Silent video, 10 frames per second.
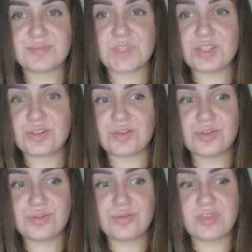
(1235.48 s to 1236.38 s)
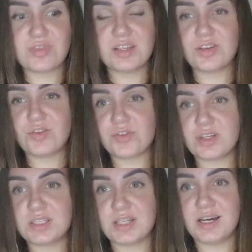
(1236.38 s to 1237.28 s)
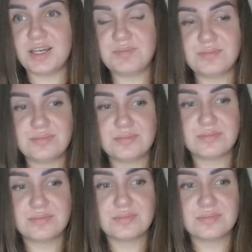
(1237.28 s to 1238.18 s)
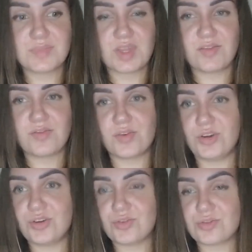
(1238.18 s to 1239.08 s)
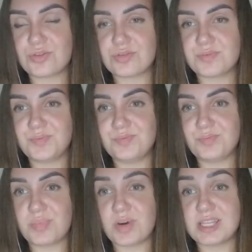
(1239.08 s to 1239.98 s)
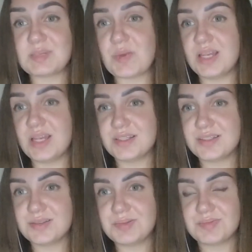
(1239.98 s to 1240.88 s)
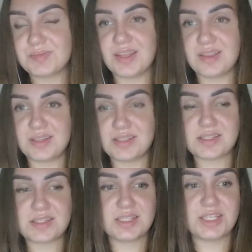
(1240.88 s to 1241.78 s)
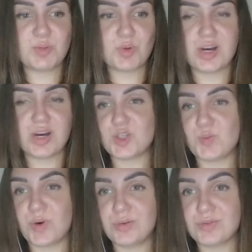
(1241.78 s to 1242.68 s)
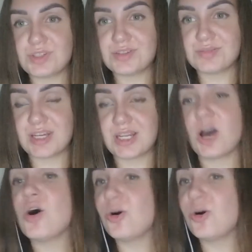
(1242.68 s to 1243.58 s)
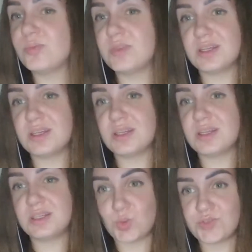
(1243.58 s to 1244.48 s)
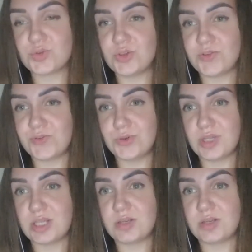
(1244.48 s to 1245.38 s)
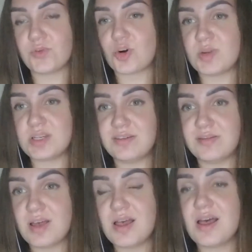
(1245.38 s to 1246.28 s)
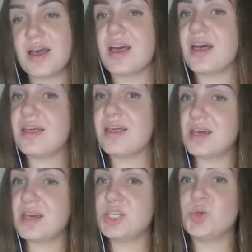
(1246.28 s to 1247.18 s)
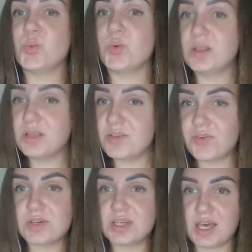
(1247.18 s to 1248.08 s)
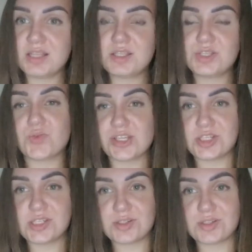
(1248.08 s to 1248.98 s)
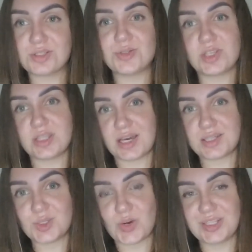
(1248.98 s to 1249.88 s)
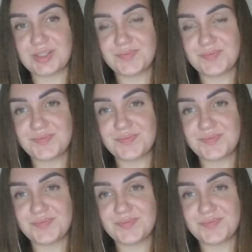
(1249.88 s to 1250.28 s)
So thank you for your time, for your participating in this demo, I suppose, and I hope that it was fruitful and informative, and that you will not forget to register to the next one.